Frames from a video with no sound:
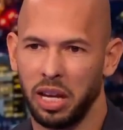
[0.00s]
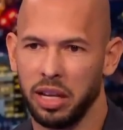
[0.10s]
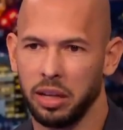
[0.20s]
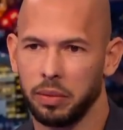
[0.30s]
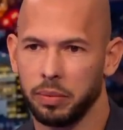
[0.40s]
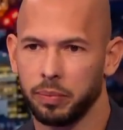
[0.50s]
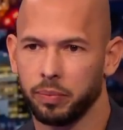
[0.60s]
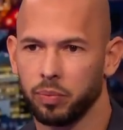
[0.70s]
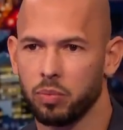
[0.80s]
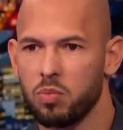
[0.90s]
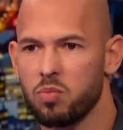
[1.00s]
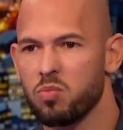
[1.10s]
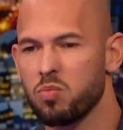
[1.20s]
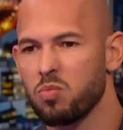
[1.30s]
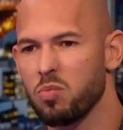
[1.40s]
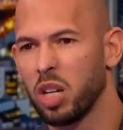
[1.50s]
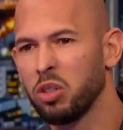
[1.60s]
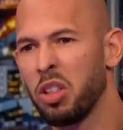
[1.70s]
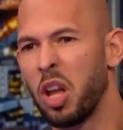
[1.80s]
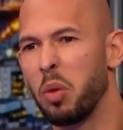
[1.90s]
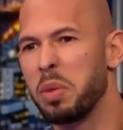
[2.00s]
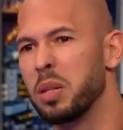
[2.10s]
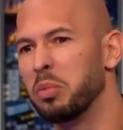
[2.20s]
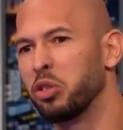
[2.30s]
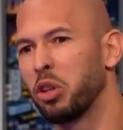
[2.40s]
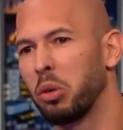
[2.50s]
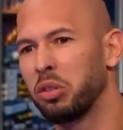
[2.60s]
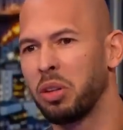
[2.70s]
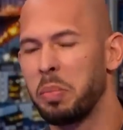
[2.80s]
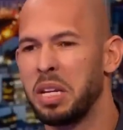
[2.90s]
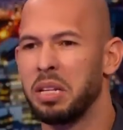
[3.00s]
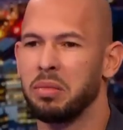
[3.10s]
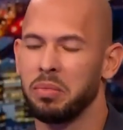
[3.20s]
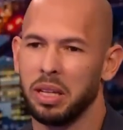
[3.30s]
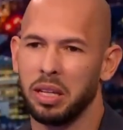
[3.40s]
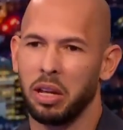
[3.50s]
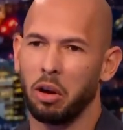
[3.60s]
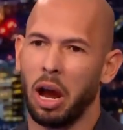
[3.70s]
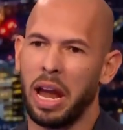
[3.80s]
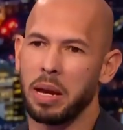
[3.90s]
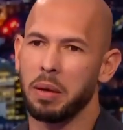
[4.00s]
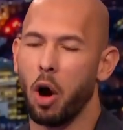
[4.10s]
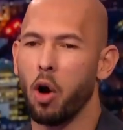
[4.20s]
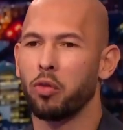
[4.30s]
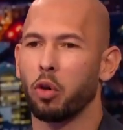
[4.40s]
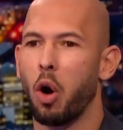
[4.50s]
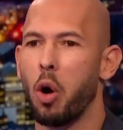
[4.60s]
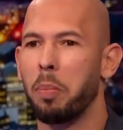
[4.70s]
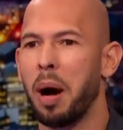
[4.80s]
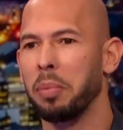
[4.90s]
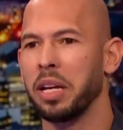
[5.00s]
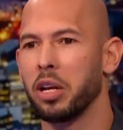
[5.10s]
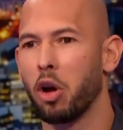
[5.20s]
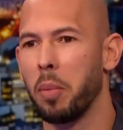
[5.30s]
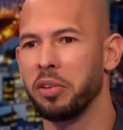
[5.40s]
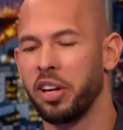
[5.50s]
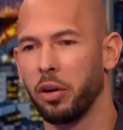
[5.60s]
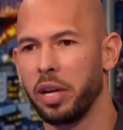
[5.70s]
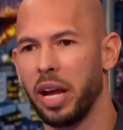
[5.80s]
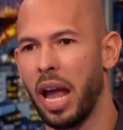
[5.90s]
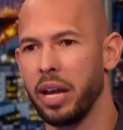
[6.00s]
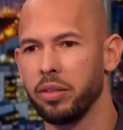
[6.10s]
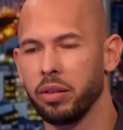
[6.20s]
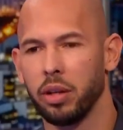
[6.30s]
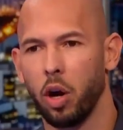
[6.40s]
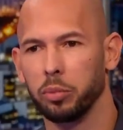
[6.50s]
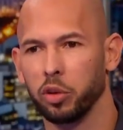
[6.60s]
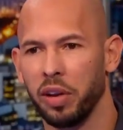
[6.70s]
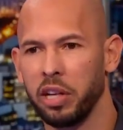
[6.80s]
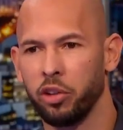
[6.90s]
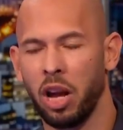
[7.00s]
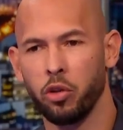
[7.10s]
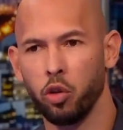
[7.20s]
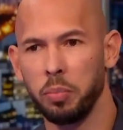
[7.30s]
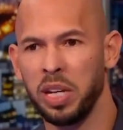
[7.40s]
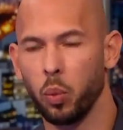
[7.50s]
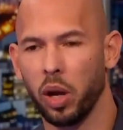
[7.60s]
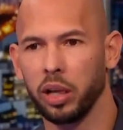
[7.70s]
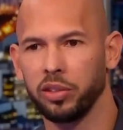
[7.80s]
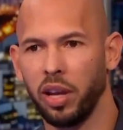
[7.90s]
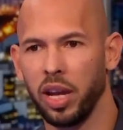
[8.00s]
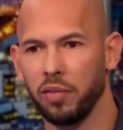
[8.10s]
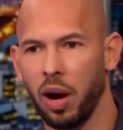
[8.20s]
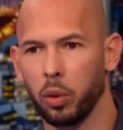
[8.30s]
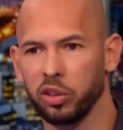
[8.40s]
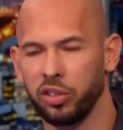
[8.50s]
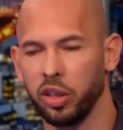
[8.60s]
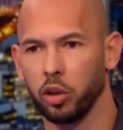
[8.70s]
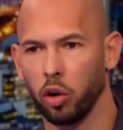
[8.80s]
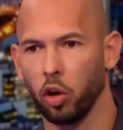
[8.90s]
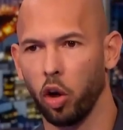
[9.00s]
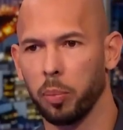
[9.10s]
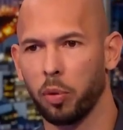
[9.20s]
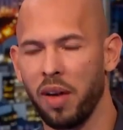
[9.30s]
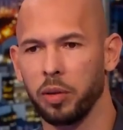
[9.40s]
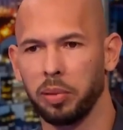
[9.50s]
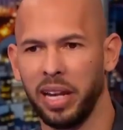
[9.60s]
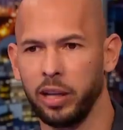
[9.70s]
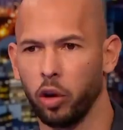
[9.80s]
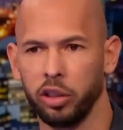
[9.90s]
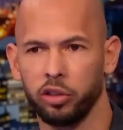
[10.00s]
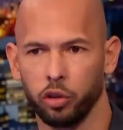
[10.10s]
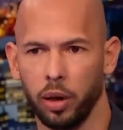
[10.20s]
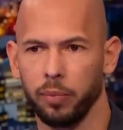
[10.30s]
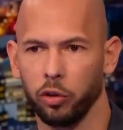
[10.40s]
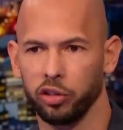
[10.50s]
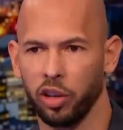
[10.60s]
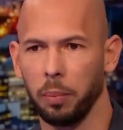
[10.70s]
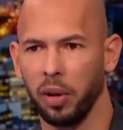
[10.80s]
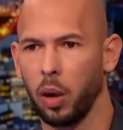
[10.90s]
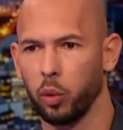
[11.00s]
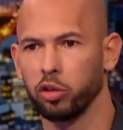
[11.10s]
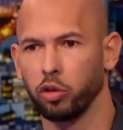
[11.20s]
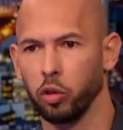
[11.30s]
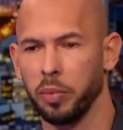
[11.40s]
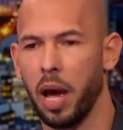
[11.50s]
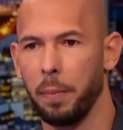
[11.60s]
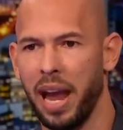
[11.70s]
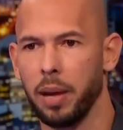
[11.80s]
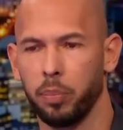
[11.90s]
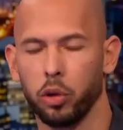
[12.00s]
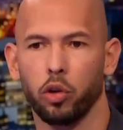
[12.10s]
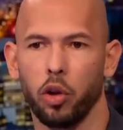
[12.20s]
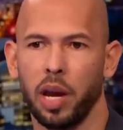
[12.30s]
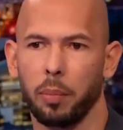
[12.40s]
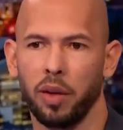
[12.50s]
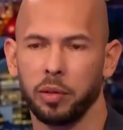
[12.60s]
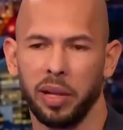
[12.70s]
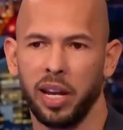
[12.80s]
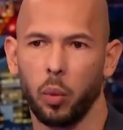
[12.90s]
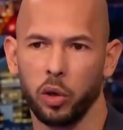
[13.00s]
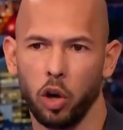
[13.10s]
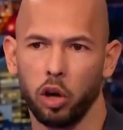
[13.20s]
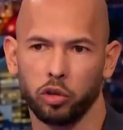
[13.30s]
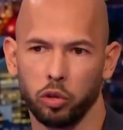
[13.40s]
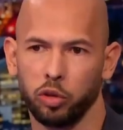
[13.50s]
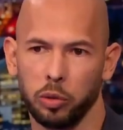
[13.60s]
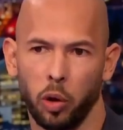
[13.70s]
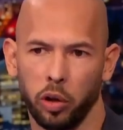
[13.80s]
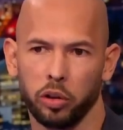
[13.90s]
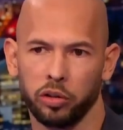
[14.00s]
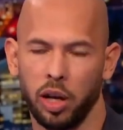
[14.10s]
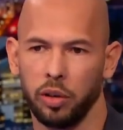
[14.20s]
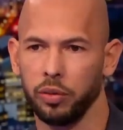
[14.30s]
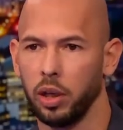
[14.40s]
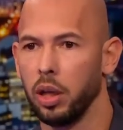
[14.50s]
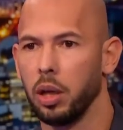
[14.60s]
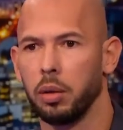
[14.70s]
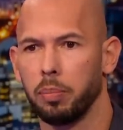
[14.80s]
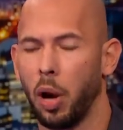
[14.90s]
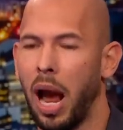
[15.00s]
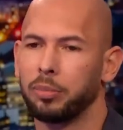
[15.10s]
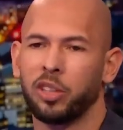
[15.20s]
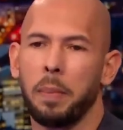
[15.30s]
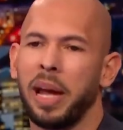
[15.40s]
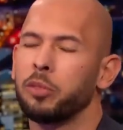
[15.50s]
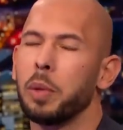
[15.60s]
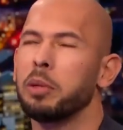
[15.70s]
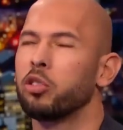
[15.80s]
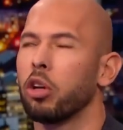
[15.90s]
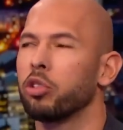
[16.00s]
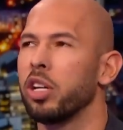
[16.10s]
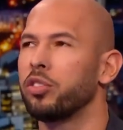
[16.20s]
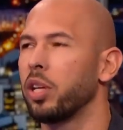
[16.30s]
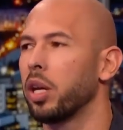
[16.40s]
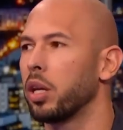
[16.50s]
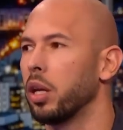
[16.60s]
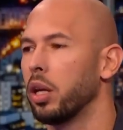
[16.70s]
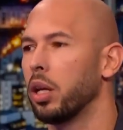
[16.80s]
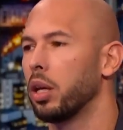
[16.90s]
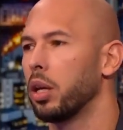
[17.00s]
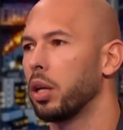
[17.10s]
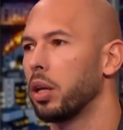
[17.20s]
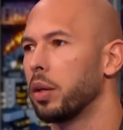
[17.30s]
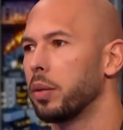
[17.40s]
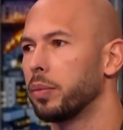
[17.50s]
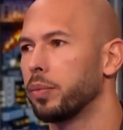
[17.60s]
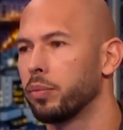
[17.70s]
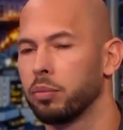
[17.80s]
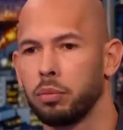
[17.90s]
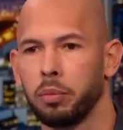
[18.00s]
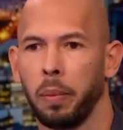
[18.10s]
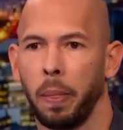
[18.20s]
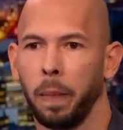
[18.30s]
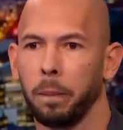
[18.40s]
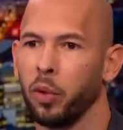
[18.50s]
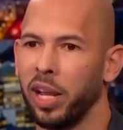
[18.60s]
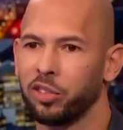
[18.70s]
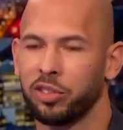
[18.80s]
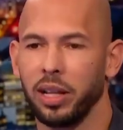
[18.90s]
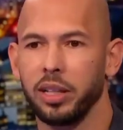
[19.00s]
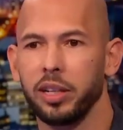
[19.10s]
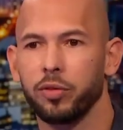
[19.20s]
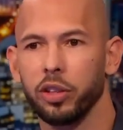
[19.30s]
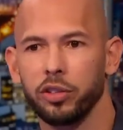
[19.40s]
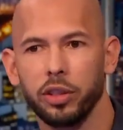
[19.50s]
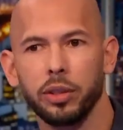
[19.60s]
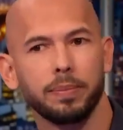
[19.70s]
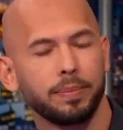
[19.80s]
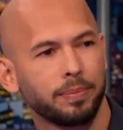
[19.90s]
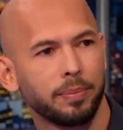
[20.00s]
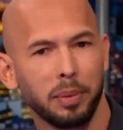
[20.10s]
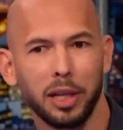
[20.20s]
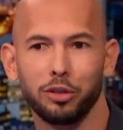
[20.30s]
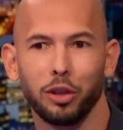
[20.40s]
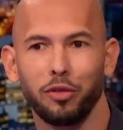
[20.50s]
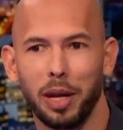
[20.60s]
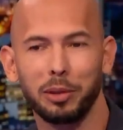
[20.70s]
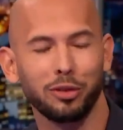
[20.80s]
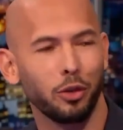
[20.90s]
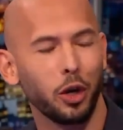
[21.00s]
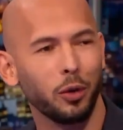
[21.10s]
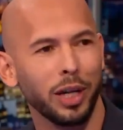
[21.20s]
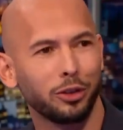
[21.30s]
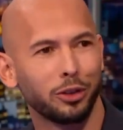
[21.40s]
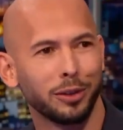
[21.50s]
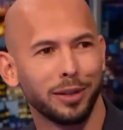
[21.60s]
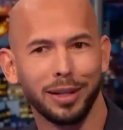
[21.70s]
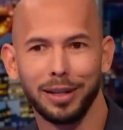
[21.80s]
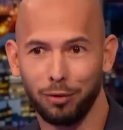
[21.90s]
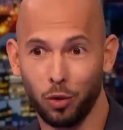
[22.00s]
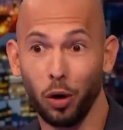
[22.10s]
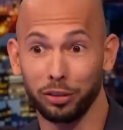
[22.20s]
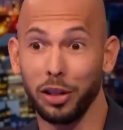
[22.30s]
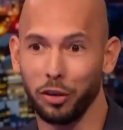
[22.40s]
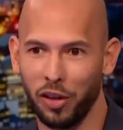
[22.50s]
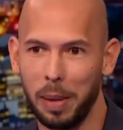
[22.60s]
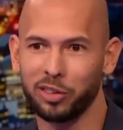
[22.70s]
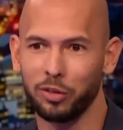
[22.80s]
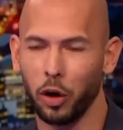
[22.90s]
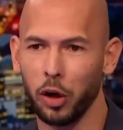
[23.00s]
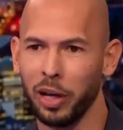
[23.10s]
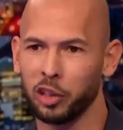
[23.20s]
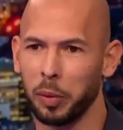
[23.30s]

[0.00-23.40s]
Do you mean them as jokes or do you mean them? No, I don't mean them as jokes. I mean, they're a overall public commentary and observation. I do mean what I say. If I were to see a girl on a private plane on Instagram, for example, I would assume that a man put her on that private plane. I would not assume she bought it herself. What if it was Perhaps Ari- that makes me misogynistic. What if it was Ariana Grande or Beyonce? Well, that's slightly different, isn't it? Why? Because they're famous and very They're rich. women. Yeah, of course, and they're famous and very rich.